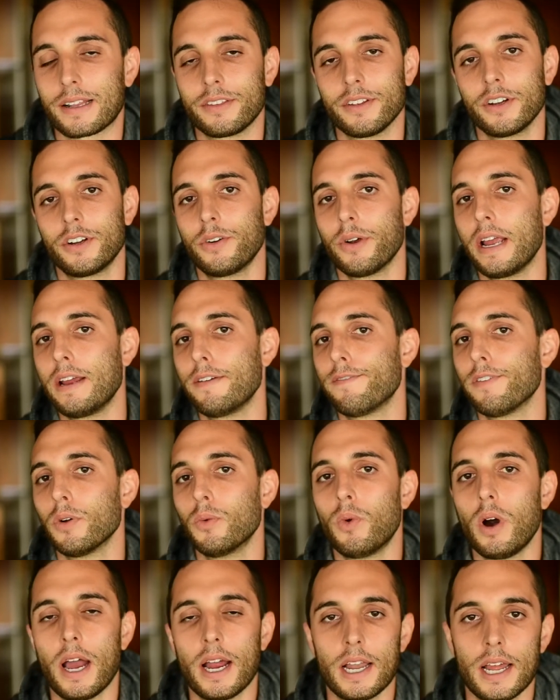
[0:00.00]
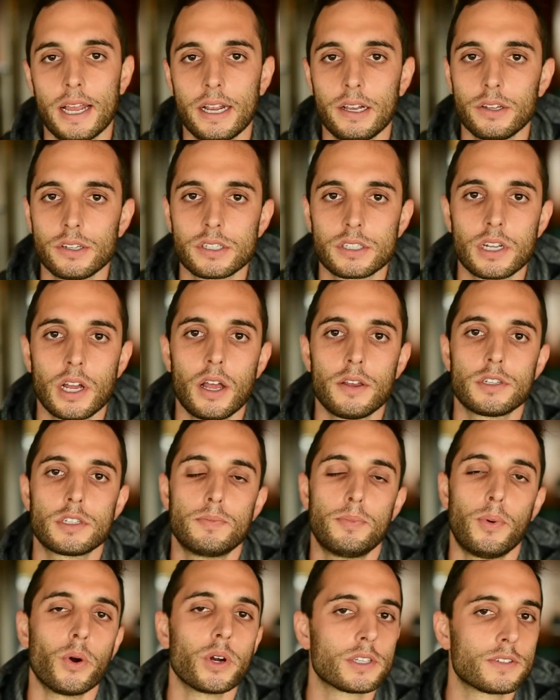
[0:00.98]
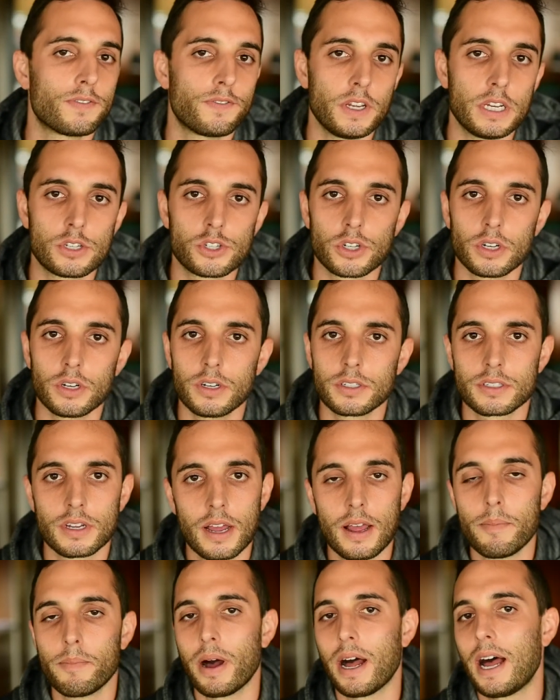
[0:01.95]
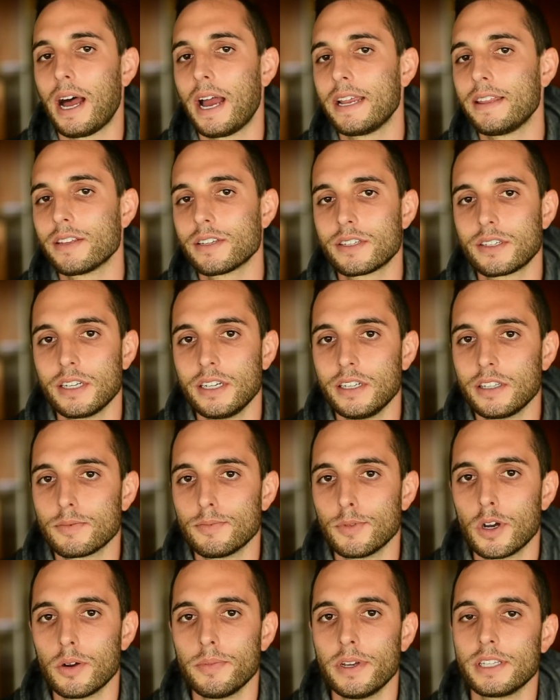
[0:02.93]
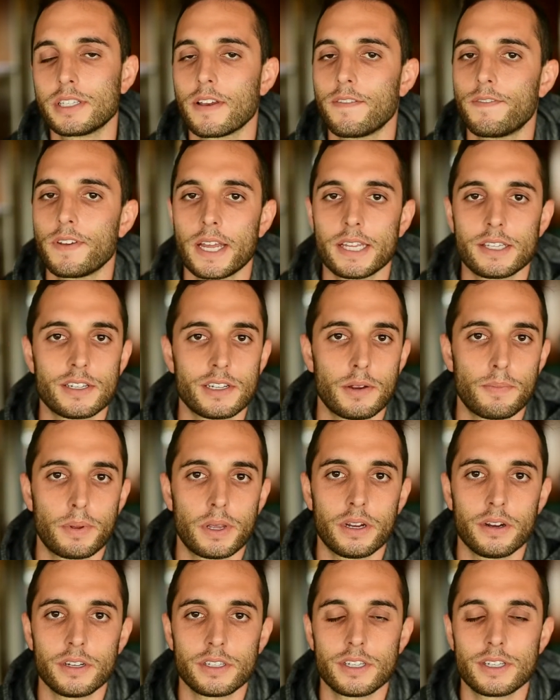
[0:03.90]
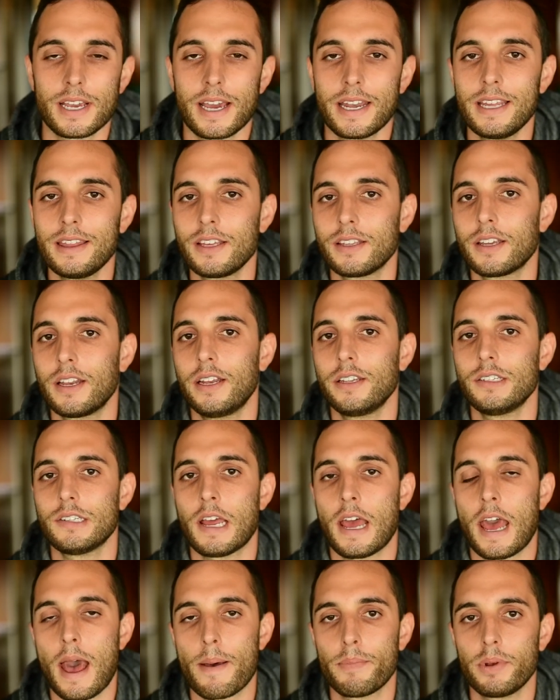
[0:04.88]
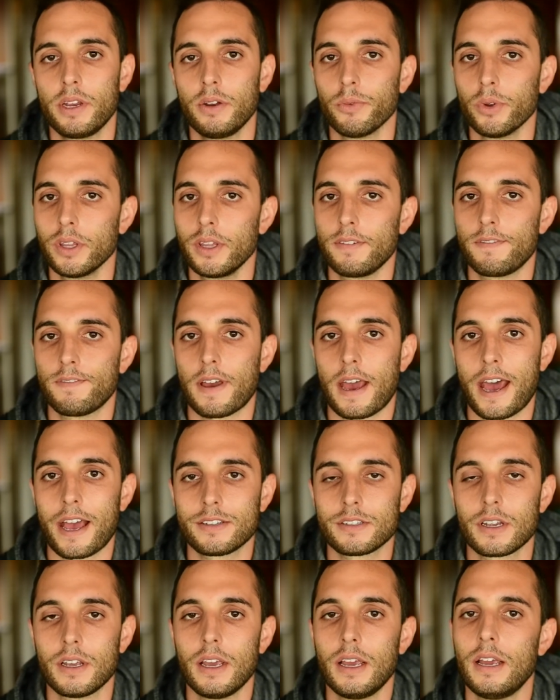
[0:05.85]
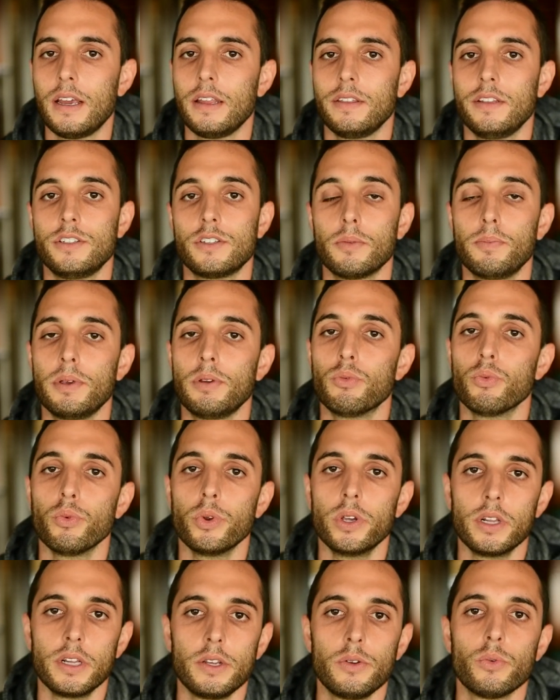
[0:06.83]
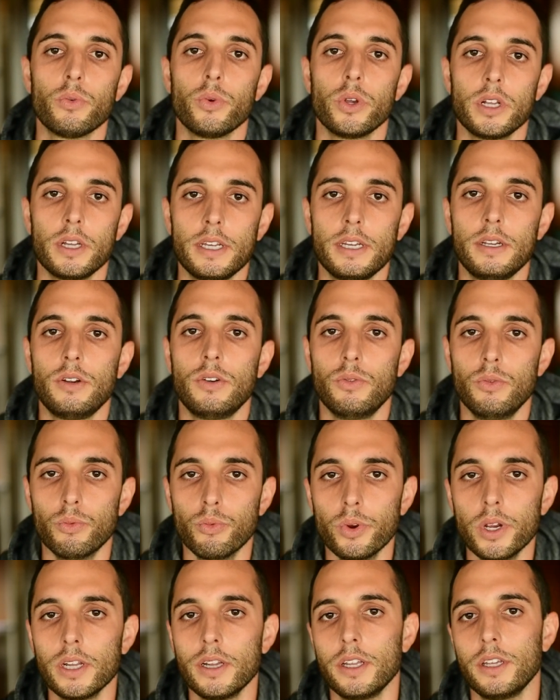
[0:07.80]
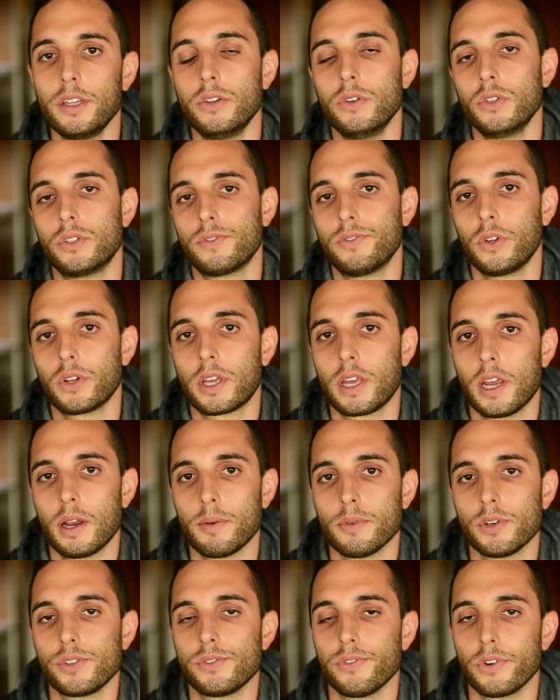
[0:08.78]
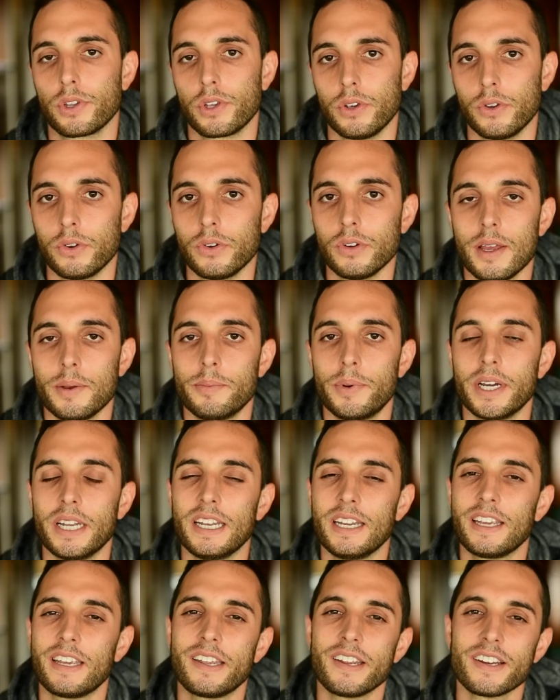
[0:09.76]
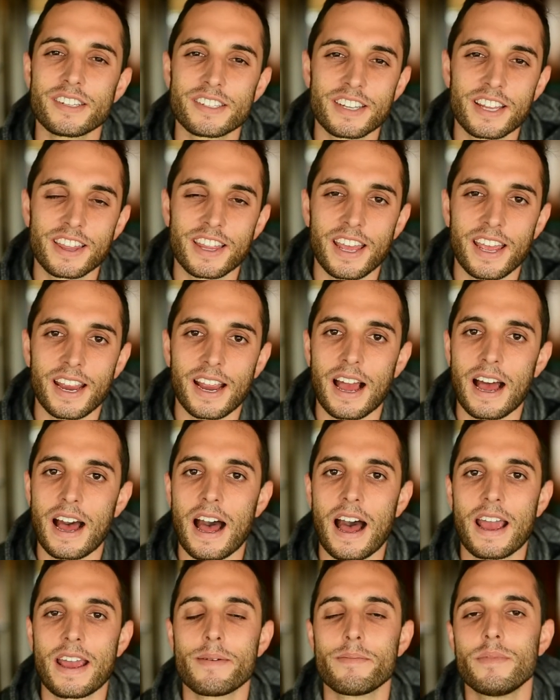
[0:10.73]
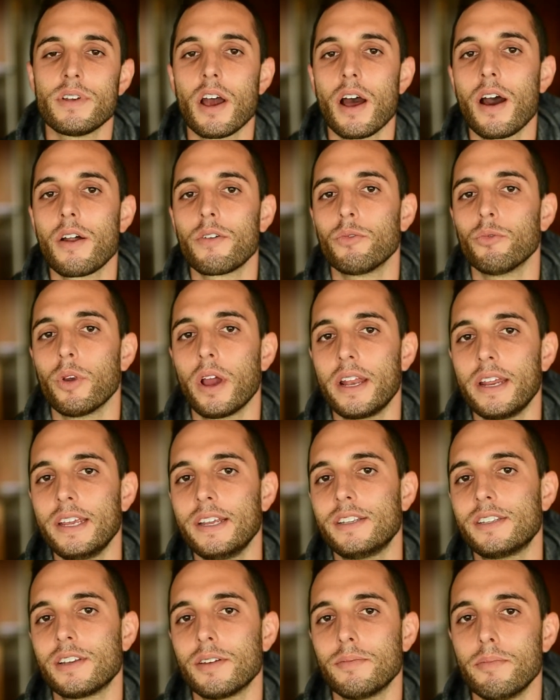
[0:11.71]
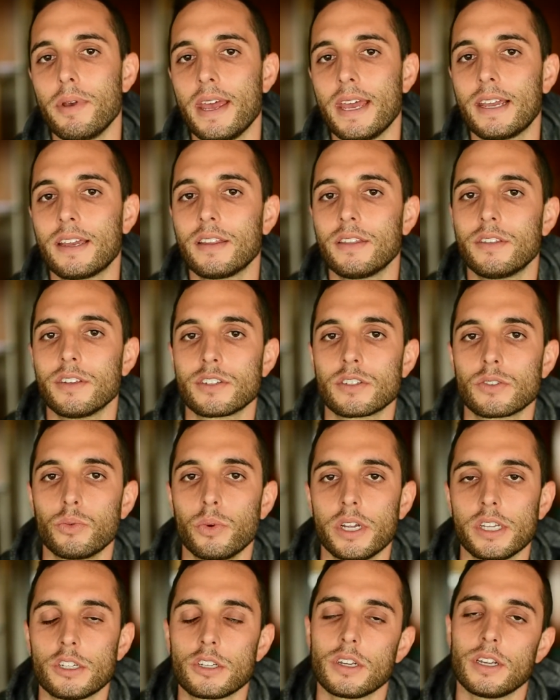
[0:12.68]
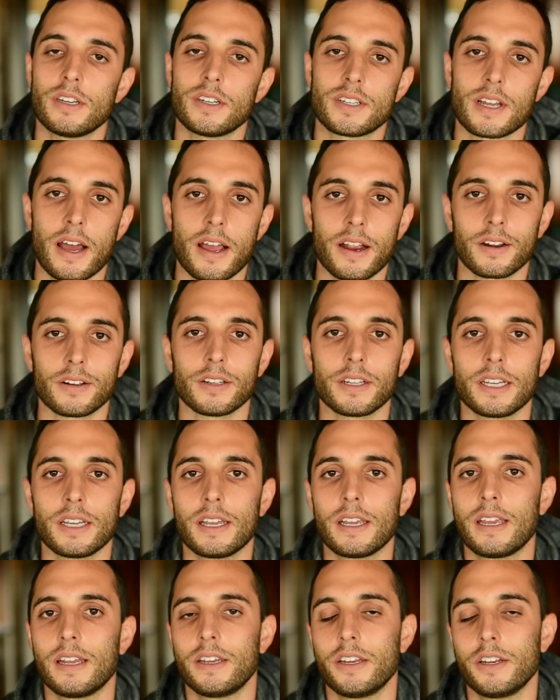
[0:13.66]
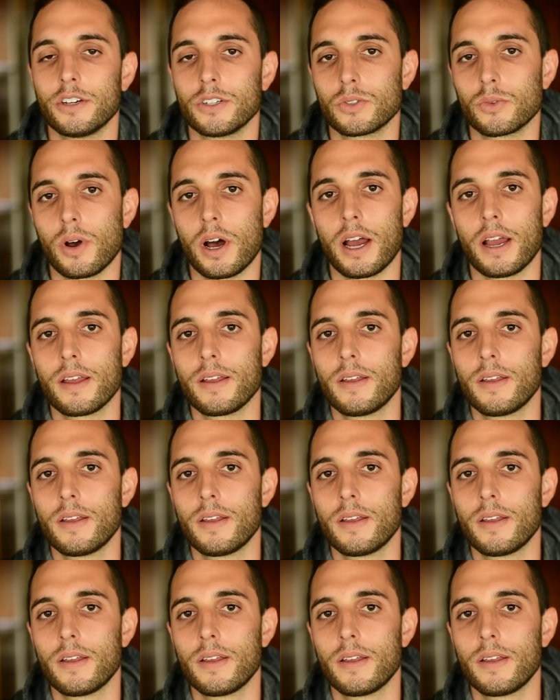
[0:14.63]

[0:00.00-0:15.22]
They're great for wide-angle stuff, sports features, behind-the-scenes moments, events and appearances, anything that isn't happening really fast. These will be really, really, really useful cameras for you. But here's the thing, I am not ready to make the switch entirely, and here's why.